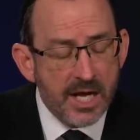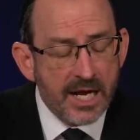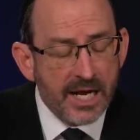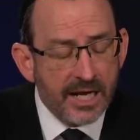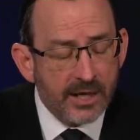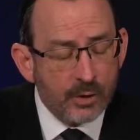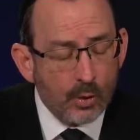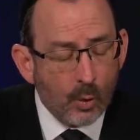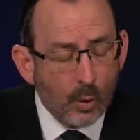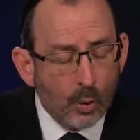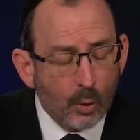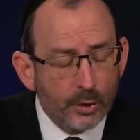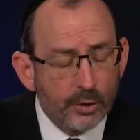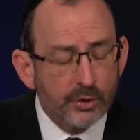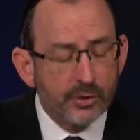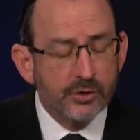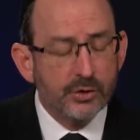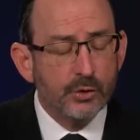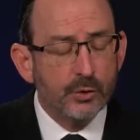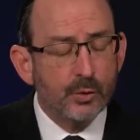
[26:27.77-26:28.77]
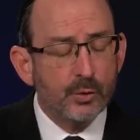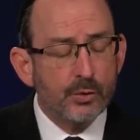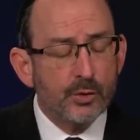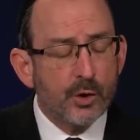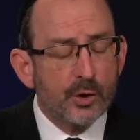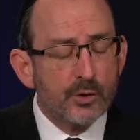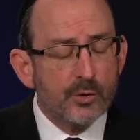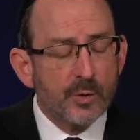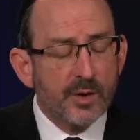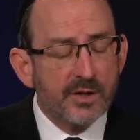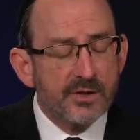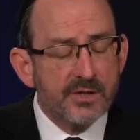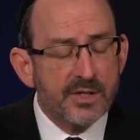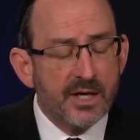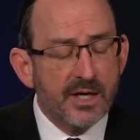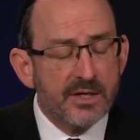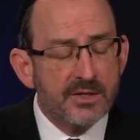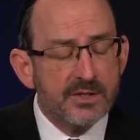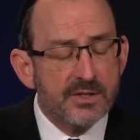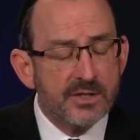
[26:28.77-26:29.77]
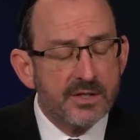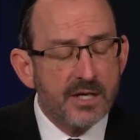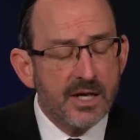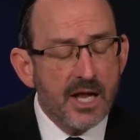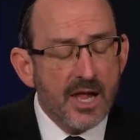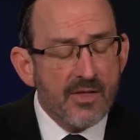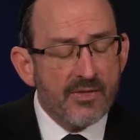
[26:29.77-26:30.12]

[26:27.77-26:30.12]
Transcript: in order to, notice what it says,